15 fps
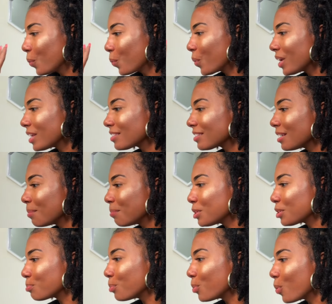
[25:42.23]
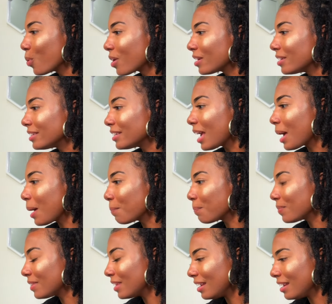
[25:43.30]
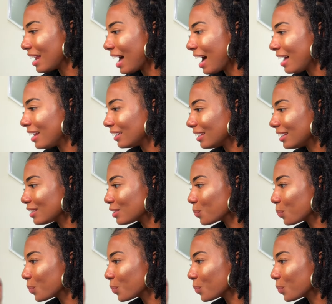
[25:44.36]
Wisdom is more depth than knowledge.